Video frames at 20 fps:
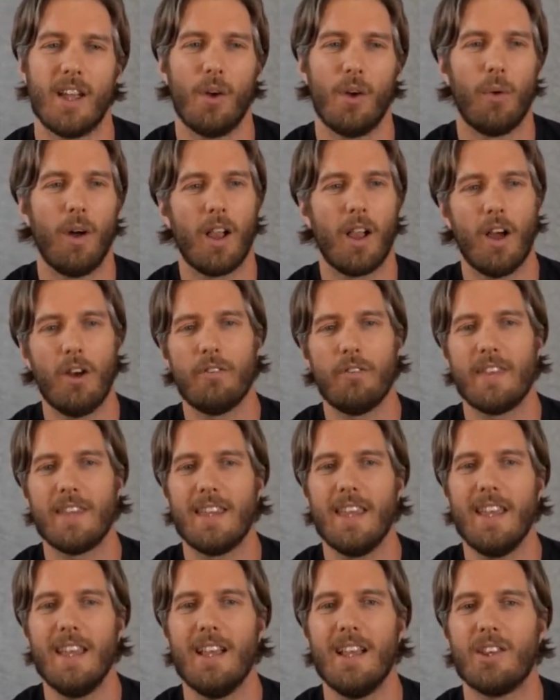Well, over the
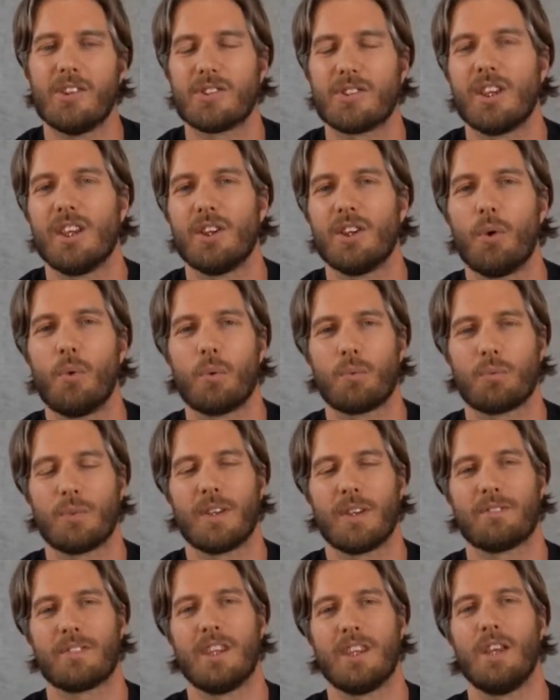years, you
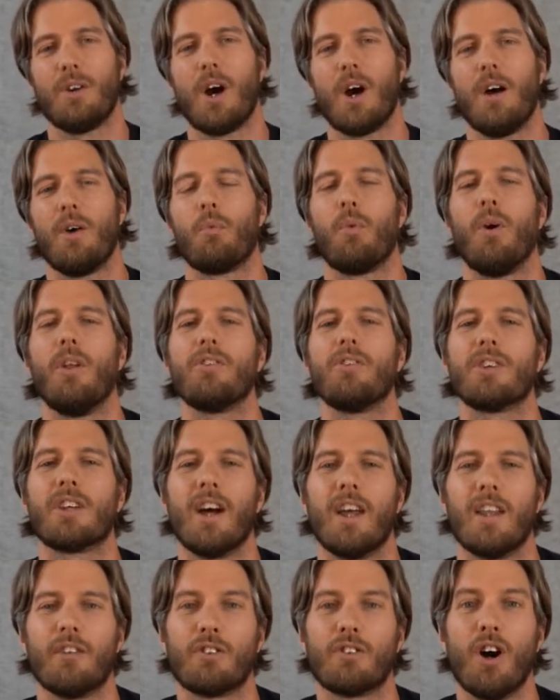want to
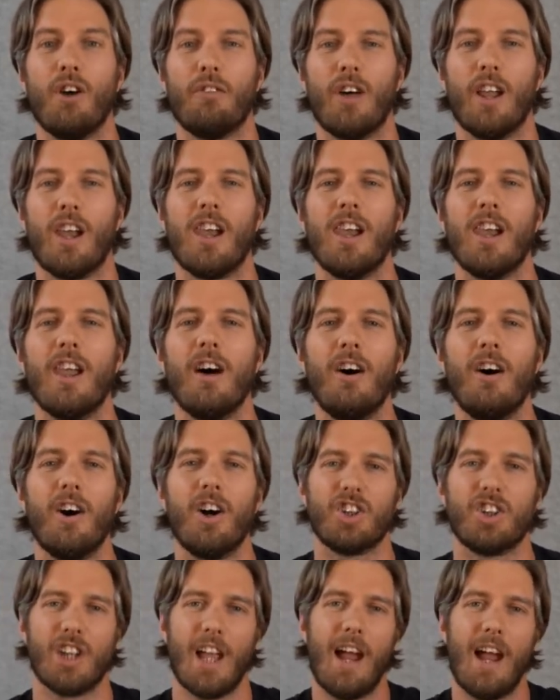kind of cover
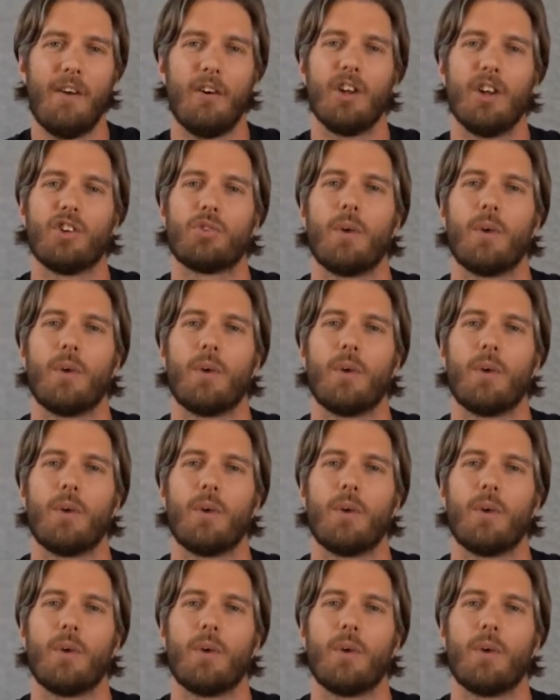large areas,